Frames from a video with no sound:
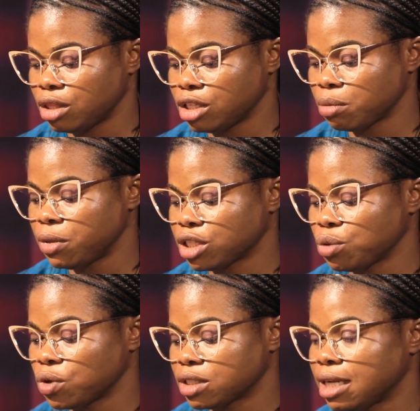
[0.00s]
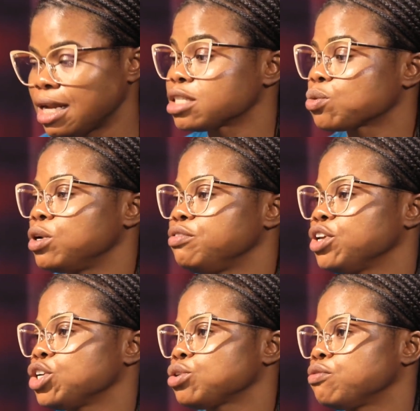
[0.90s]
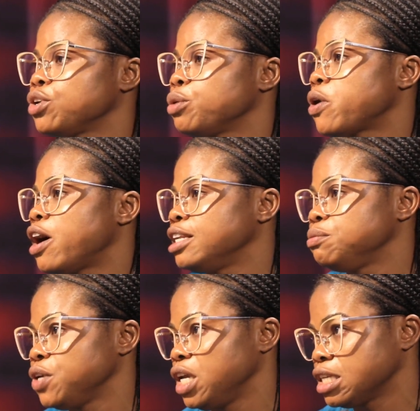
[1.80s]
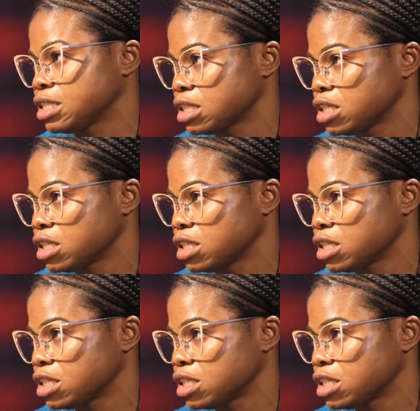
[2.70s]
Tbilisi was the last qualification for the Paralympics.